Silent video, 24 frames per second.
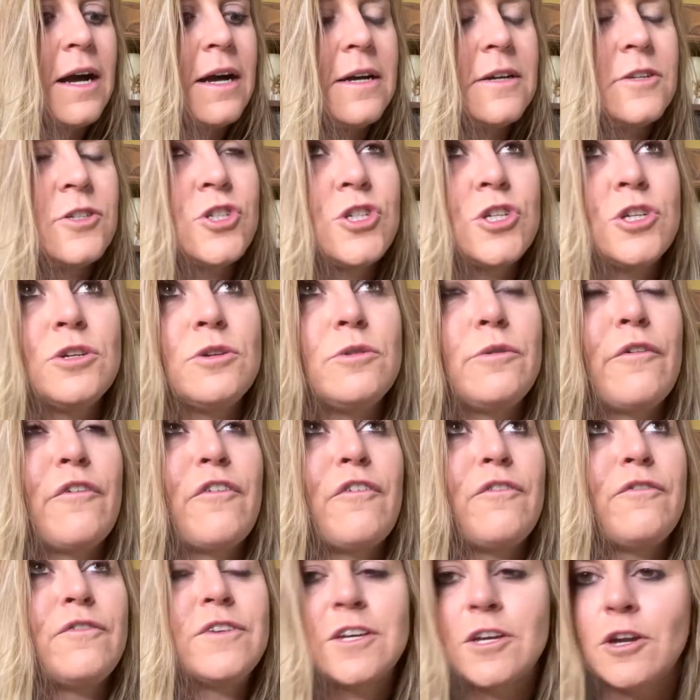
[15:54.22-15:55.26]
to
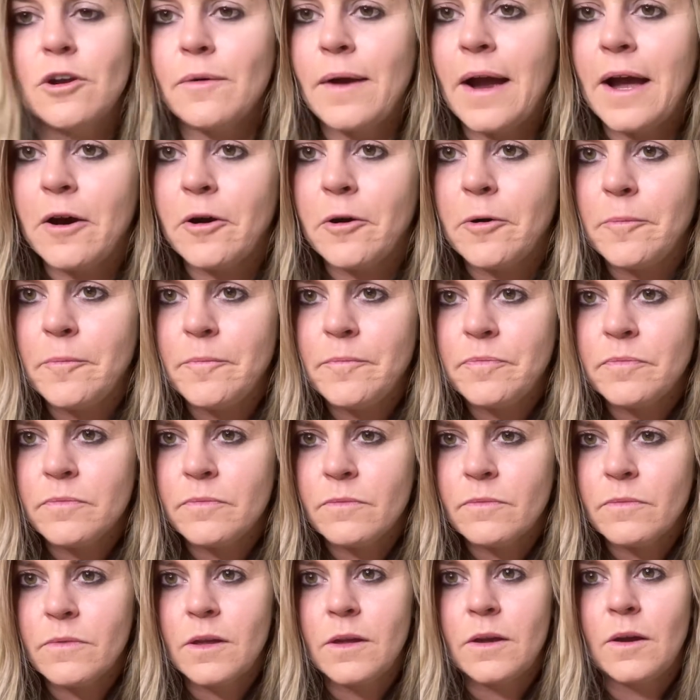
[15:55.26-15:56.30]
figure out
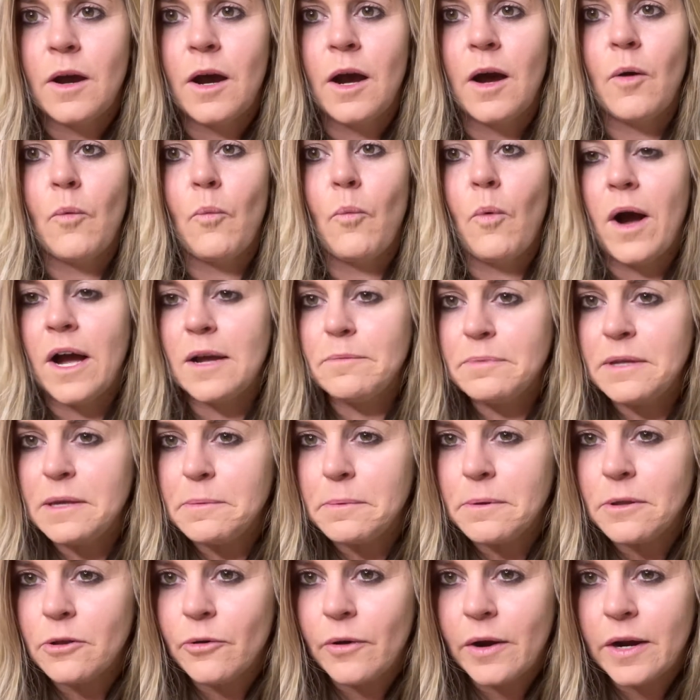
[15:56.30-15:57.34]
why
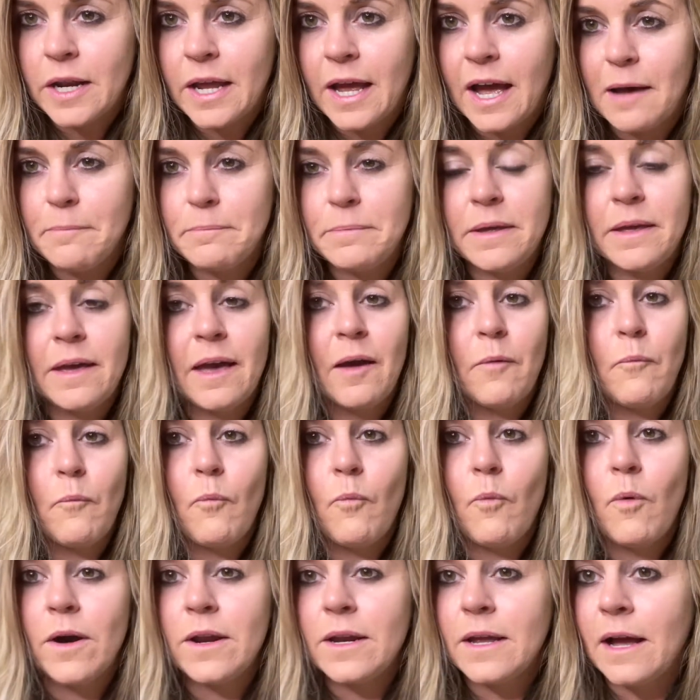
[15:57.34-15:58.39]
people are unhappy and
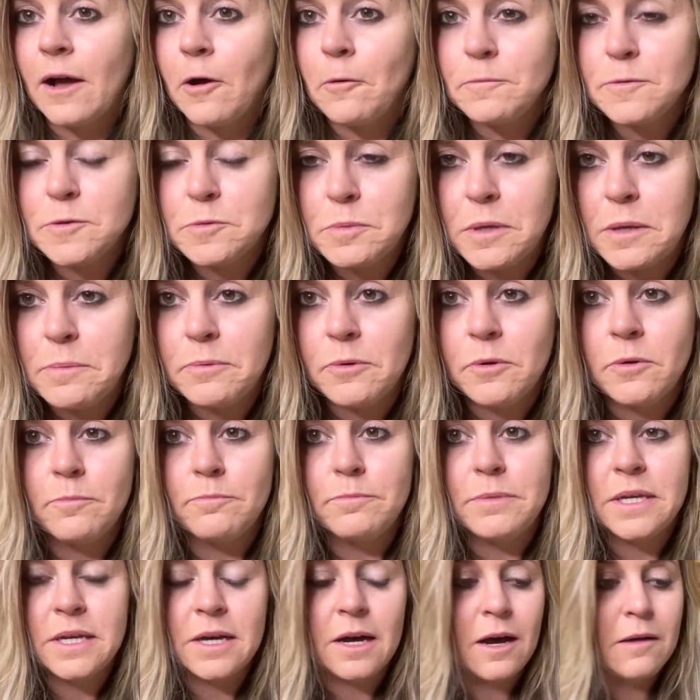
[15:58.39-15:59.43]
what helps people
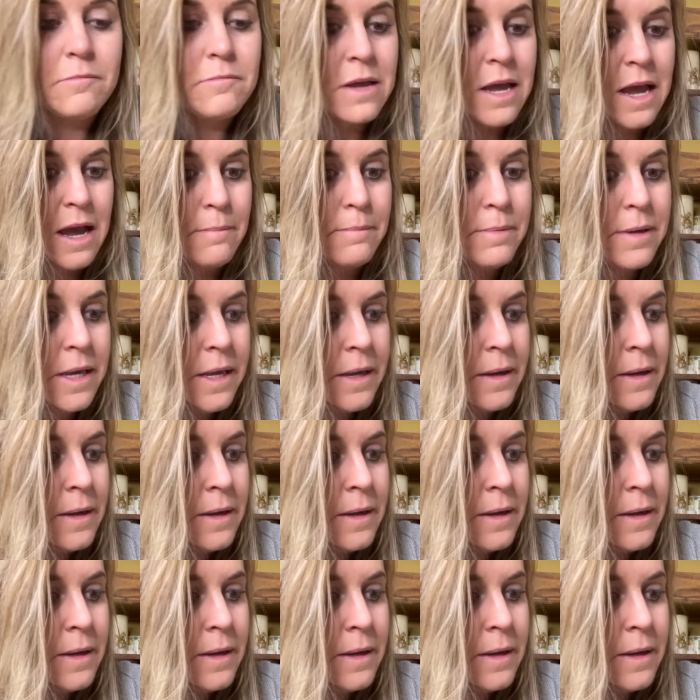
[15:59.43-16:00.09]
become happy,